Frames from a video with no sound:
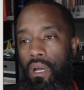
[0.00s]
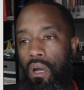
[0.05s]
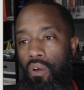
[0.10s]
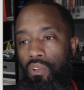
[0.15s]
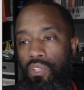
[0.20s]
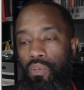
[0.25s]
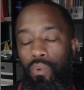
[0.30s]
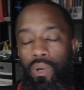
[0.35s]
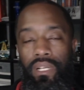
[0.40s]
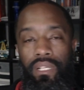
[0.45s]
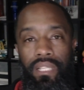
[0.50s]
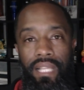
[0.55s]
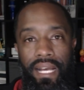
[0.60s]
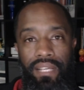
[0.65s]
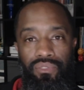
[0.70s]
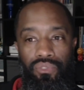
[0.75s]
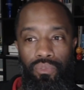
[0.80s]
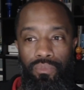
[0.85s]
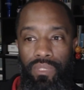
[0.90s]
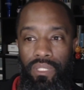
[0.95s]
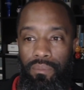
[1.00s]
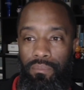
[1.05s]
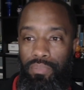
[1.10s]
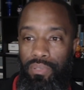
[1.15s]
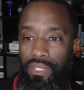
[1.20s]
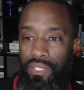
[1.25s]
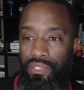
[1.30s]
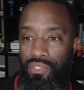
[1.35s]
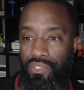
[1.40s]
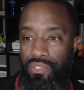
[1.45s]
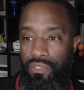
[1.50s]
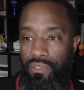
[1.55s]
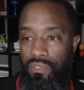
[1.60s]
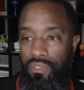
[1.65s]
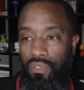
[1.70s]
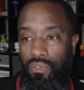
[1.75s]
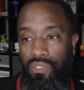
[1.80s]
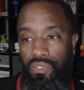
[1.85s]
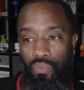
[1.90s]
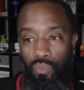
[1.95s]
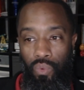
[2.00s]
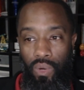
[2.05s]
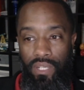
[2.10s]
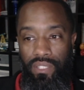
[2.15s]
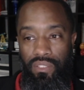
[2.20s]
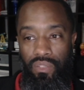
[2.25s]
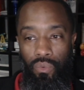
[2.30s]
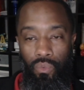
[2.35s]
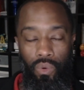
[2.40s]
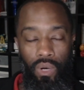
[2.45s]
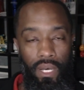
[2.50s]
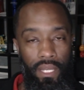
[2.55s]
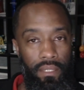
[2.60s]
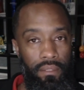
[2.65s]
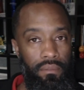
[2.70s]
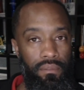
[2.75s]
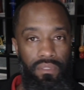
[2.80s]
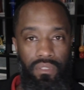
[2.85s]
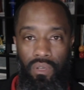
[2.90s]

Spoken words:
Only one Classroom can push, so it's 1-to-1.